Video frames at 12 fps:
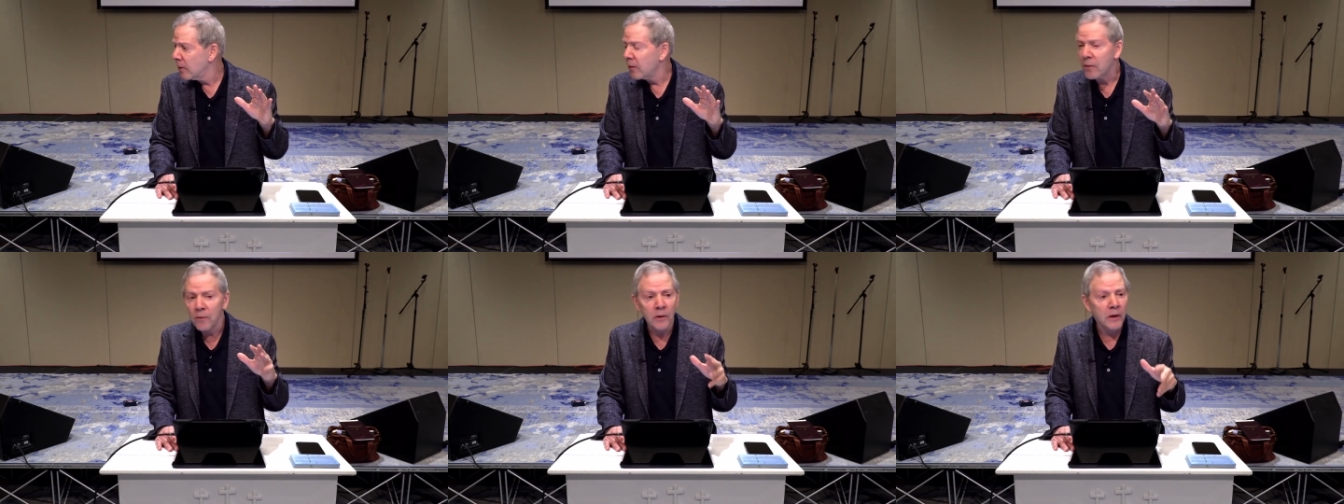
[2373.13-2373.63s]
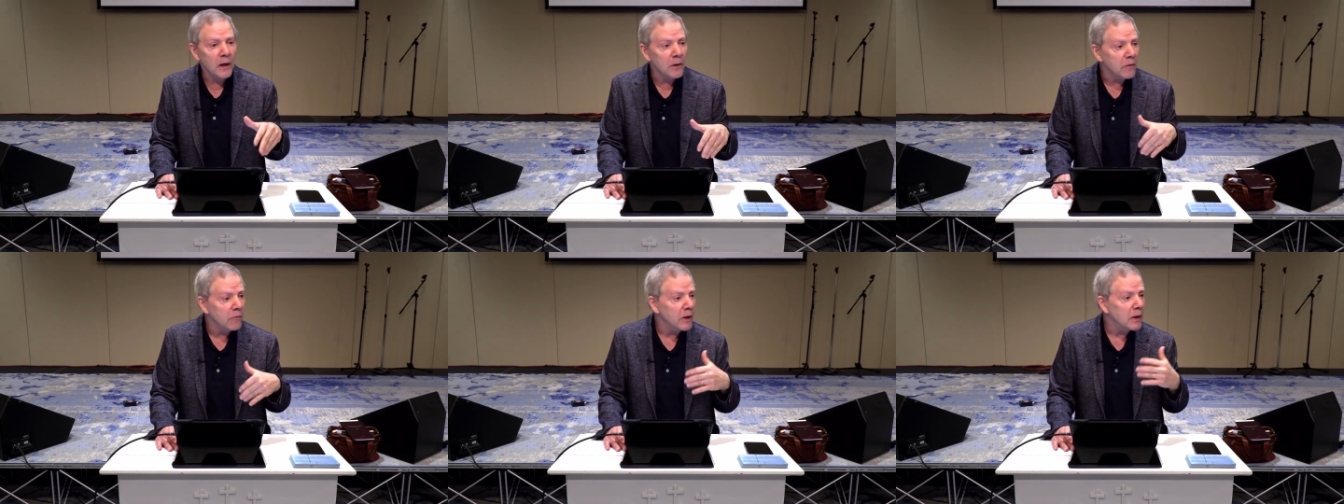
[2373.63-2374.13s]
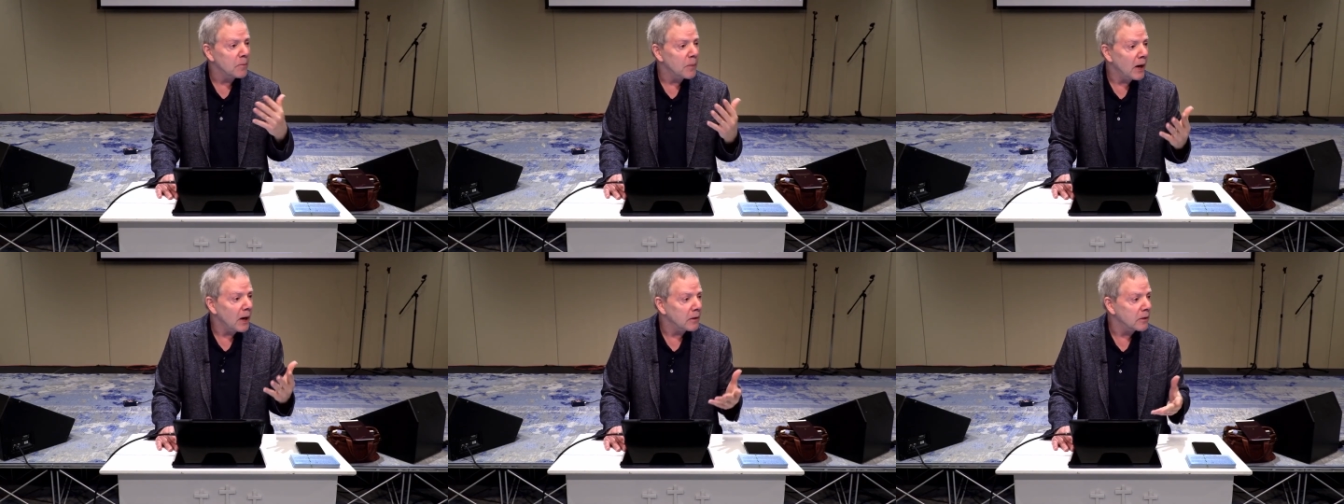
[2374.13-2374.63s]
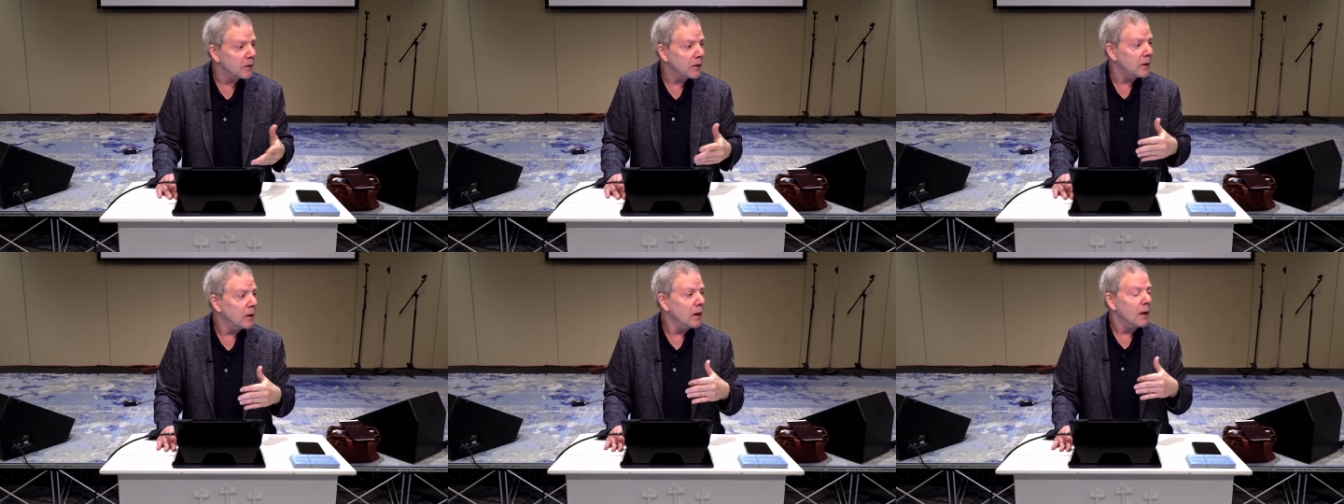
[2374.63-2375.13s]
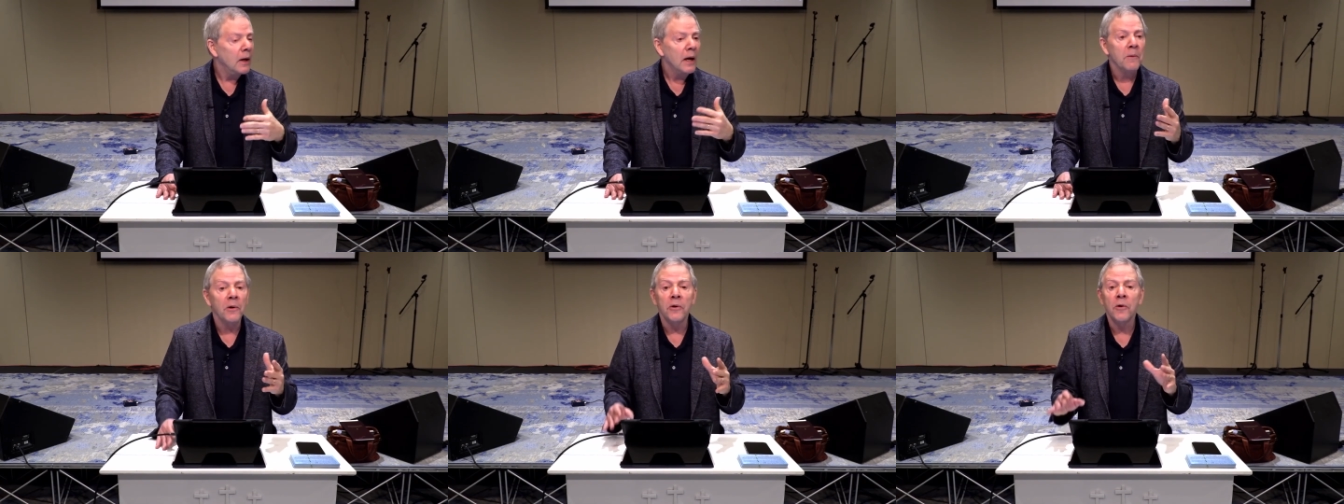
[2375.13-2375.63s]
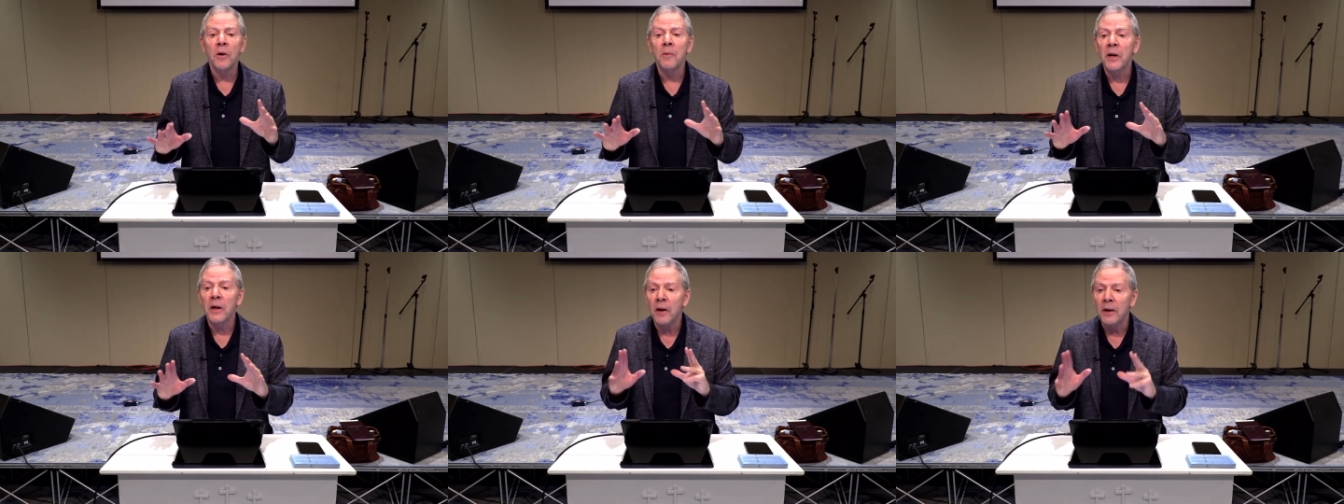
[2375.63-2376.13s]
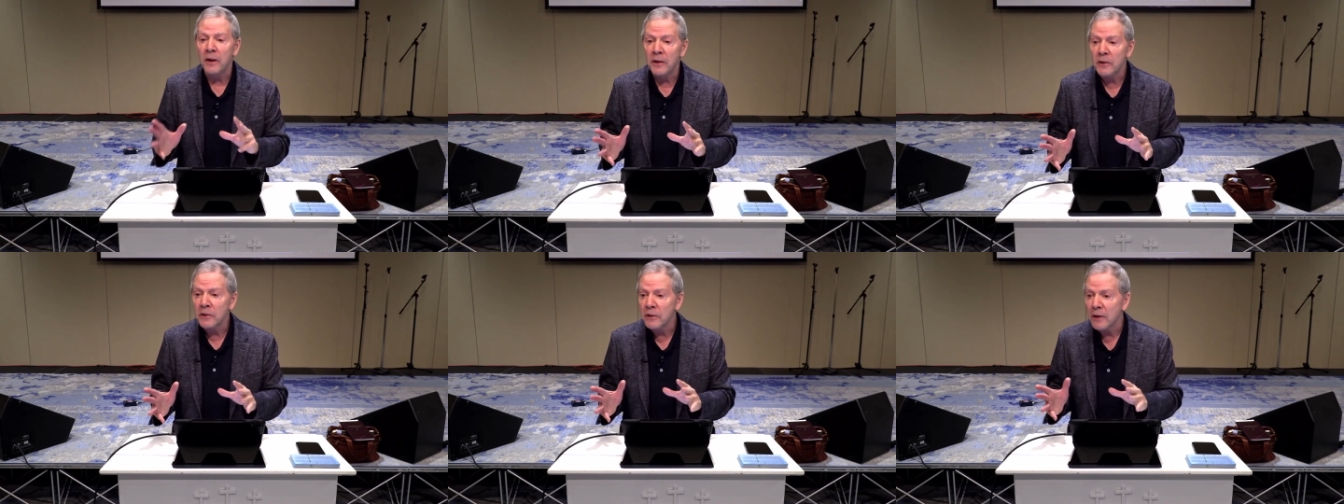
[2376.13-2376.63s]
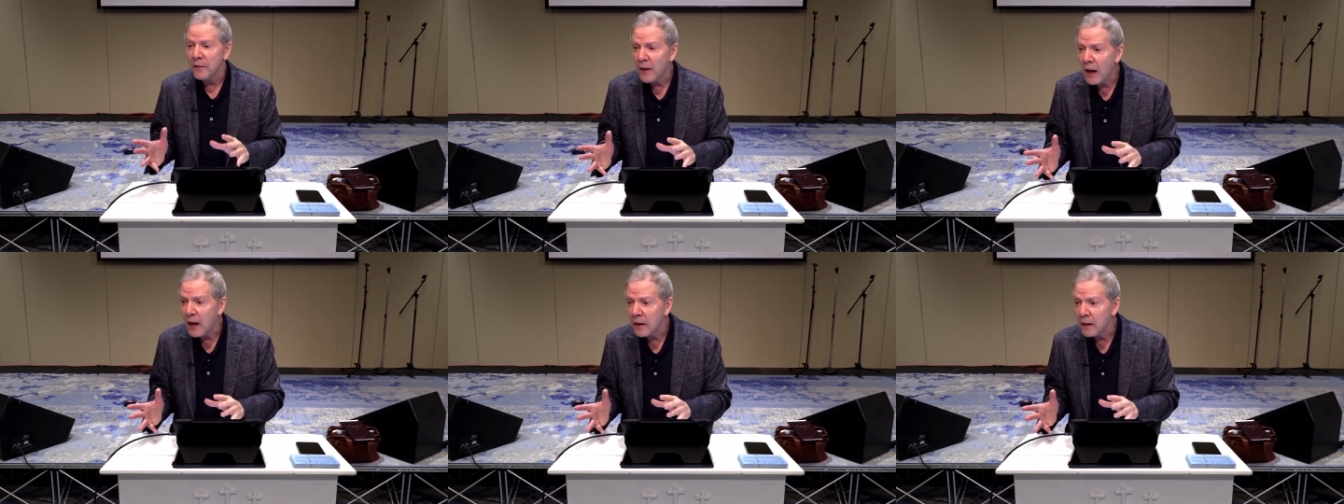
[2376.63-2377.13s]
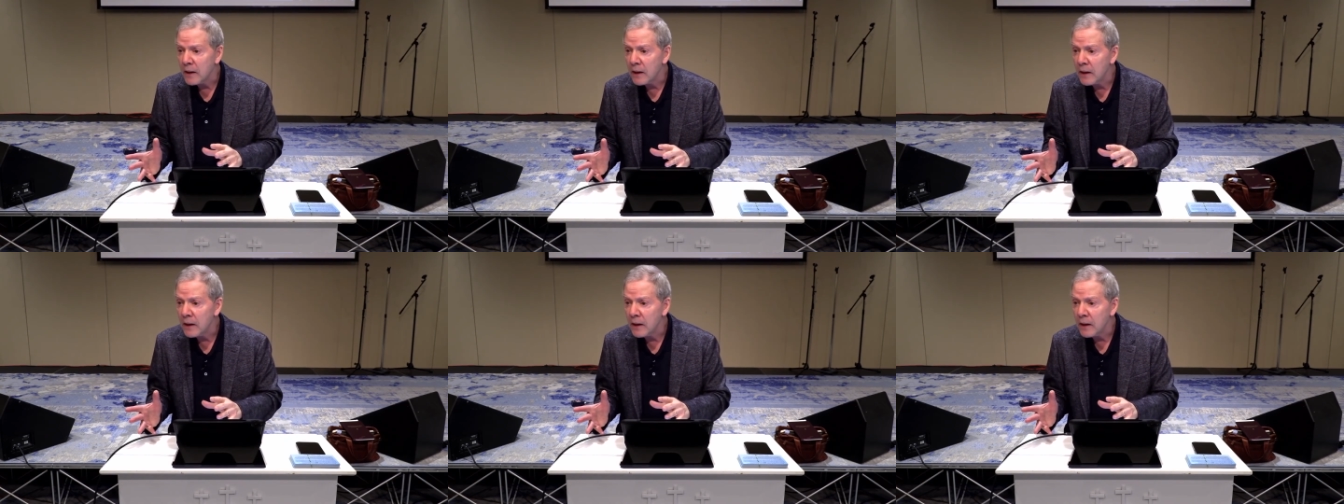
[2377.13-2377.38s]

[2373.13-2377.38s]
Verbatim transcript: Your sensory capacity, and because you're going to be, in addition to that,